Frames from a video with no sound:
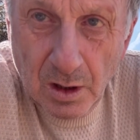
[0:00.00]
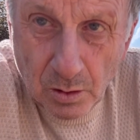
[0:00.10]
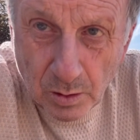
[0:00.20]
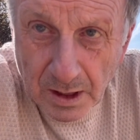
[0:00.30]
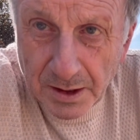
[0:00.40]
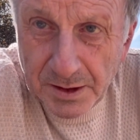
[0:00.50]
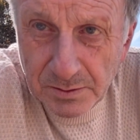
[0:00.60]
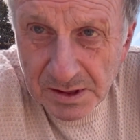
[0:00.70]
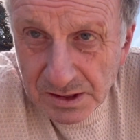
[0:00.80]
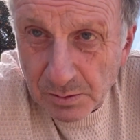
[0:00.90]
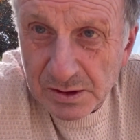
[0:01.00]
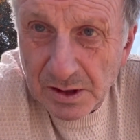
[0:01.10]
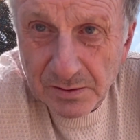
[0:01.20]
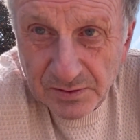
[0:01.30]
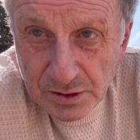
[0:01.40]
Well, I noticed there was
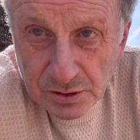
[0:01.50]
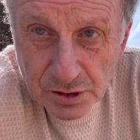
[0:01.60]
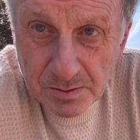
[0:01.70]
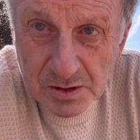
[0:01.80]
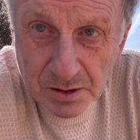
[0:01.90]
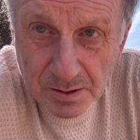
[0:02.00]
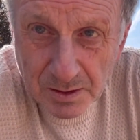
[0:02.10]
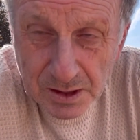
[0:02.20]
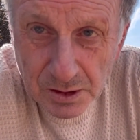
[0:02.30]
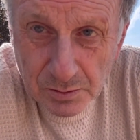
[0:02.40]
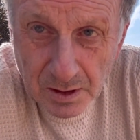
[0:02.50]
no fish and chips on the menu,